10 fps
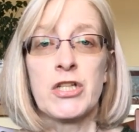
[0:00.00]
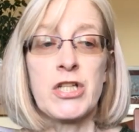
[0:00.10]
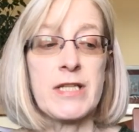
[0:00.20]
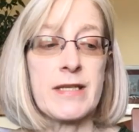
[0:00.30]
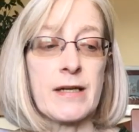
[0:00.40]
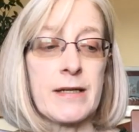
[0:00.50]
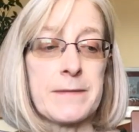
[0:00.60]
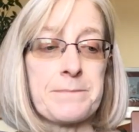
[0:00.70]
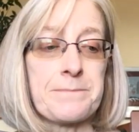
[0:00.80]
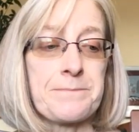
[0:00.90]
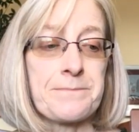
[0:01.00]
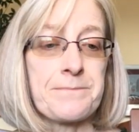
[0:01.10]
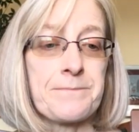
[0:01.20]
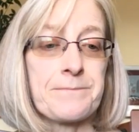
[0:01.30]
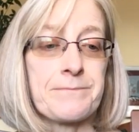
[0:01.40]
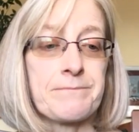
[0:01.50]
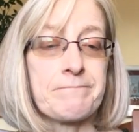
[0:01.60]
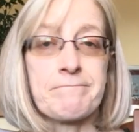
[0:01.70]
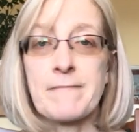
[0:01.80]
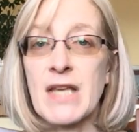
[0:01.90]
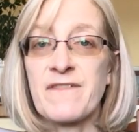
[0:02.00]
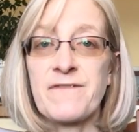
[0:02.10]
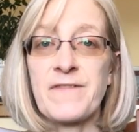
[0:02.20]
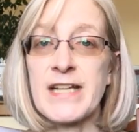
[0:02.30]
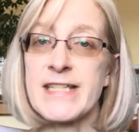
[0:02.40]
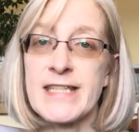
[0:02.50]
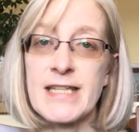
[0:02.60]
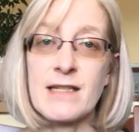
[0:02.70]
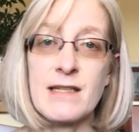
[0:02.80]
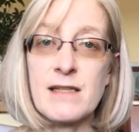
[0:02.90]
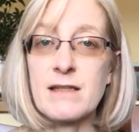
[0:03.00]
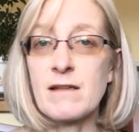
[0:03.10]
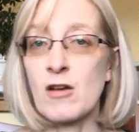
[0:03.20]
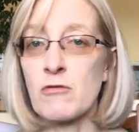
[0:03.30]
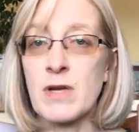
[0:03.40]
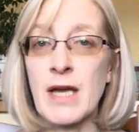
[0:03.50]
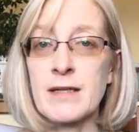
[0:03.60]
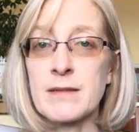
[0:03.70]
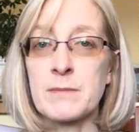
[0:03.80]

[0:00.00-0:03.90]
She's a feisty, go get